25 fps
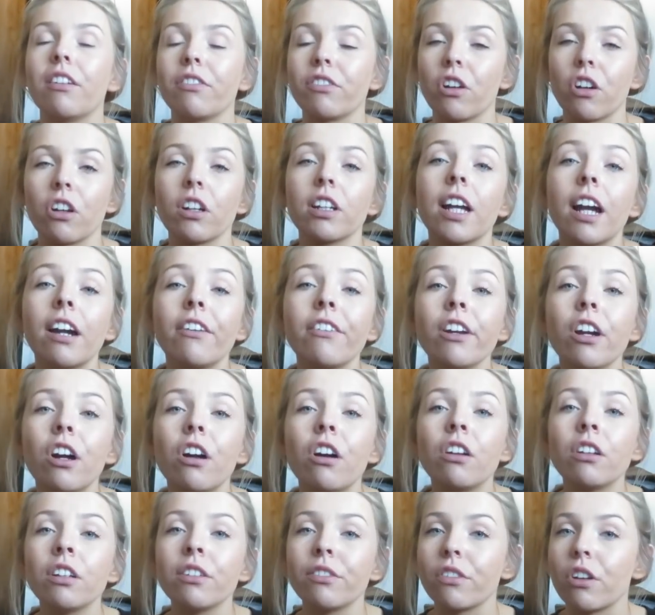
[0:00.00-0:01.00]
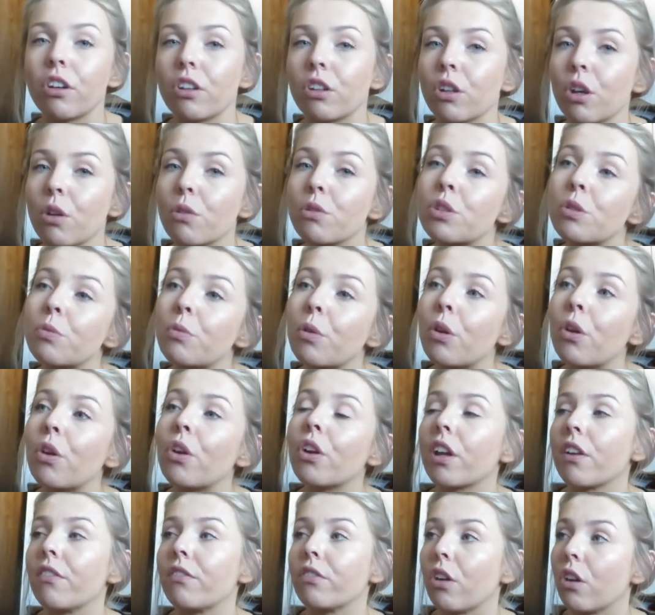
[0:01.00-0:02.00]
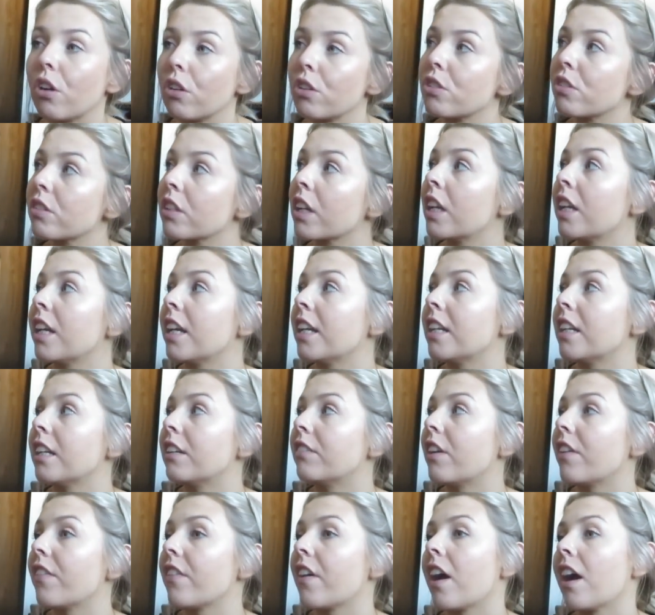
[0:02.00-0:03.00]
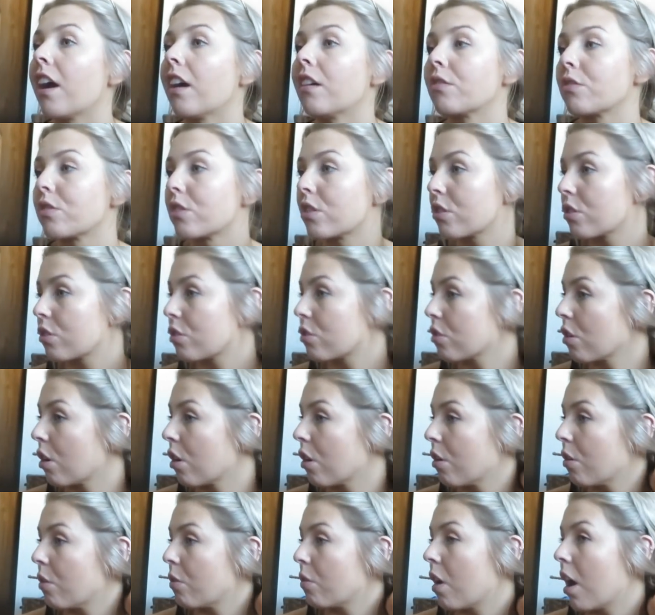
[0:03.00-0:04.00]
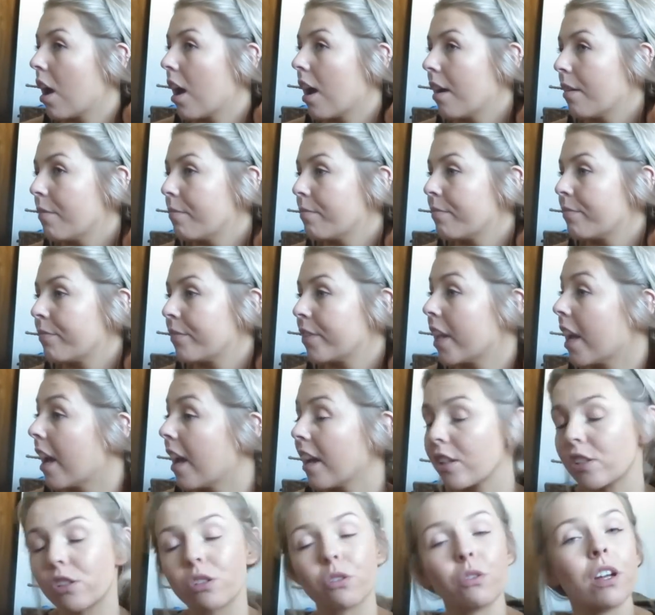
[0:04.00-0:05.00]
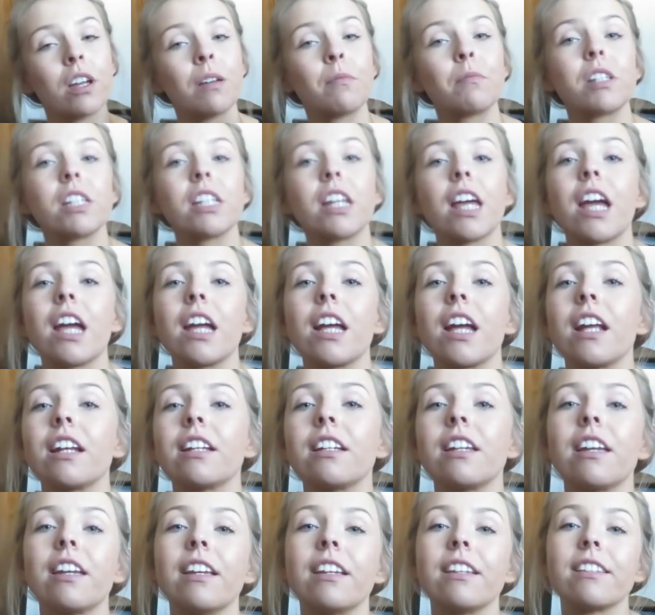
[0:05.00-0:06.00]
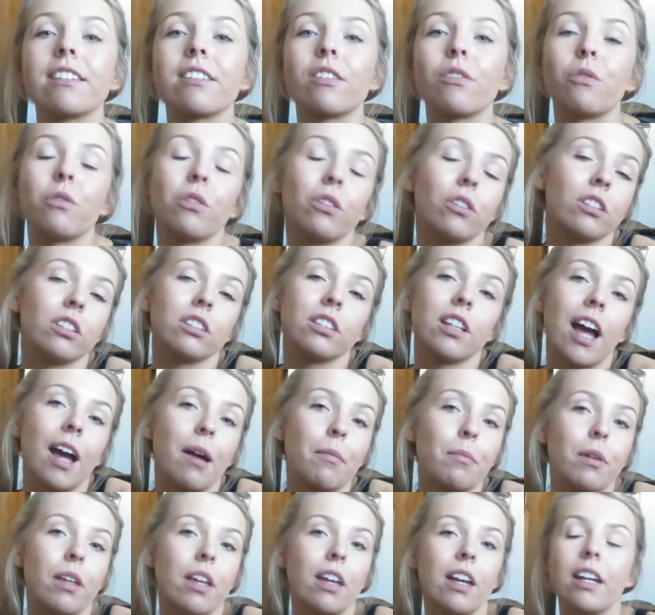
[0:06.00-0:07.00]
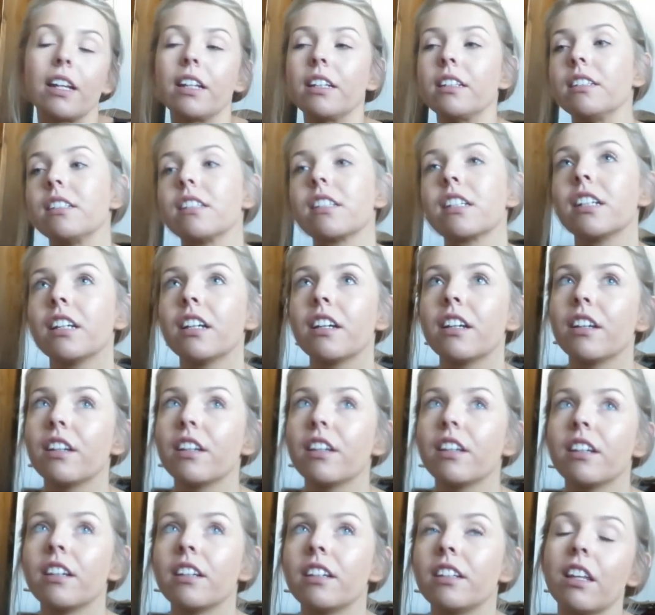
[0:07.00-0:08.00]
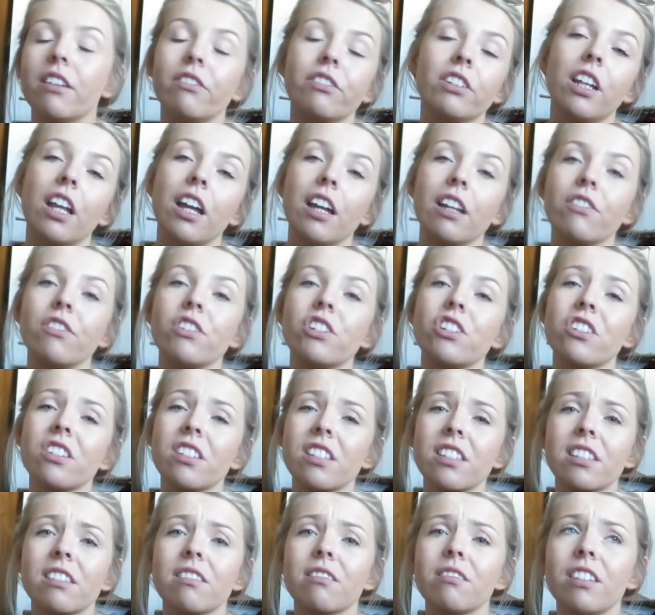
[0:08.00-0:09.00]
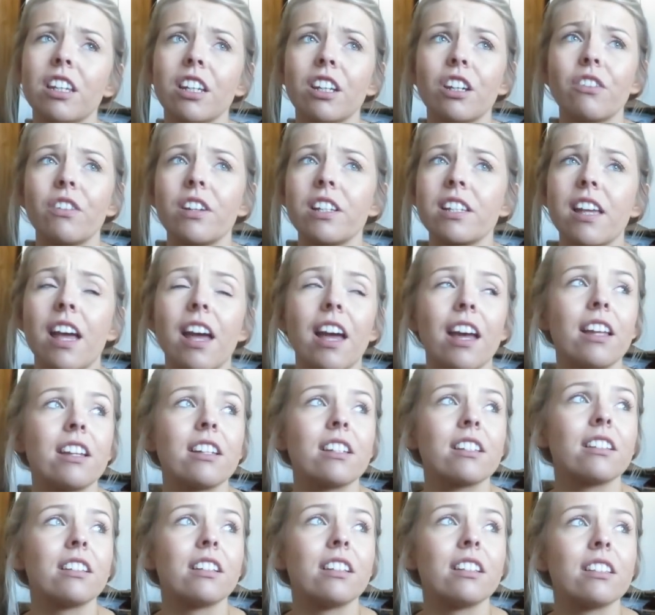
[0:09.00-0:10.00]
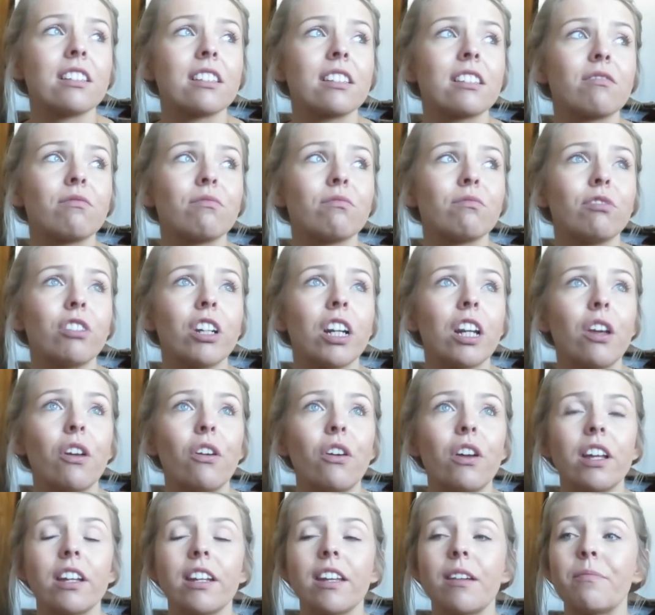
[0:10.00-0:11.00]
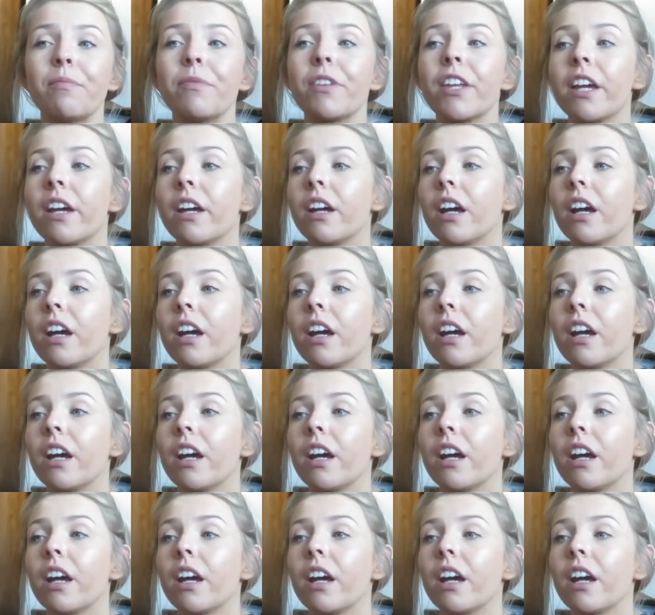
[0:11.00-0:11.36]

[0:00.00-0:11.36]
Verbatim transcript: I've got to carry on, I've got to go to work, I've got to do the cleaning around the house. So um, yeah, I saw him today and he's all happy and loving life. He's just, you know, his head is really hurting him.